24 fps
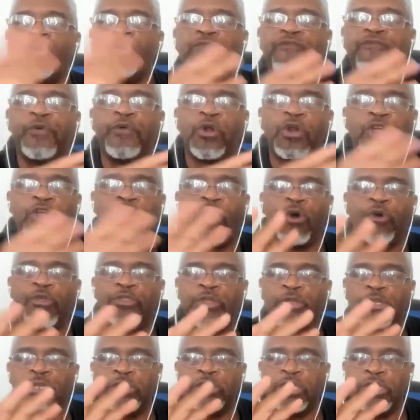We'll
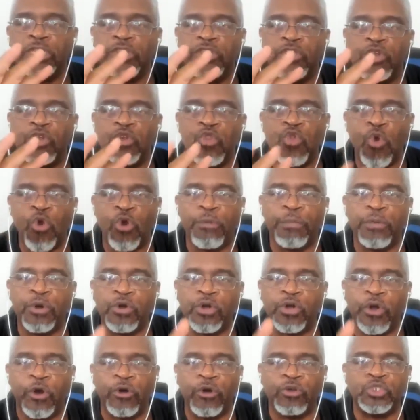forego the
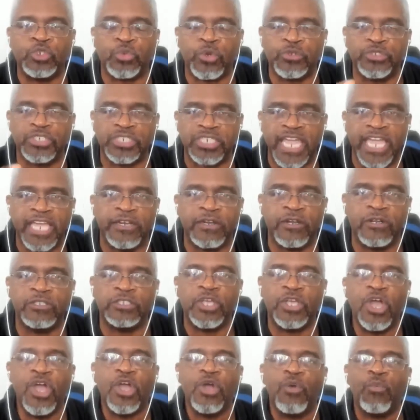normal cultural
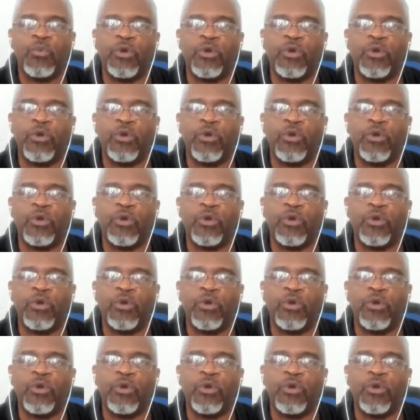standards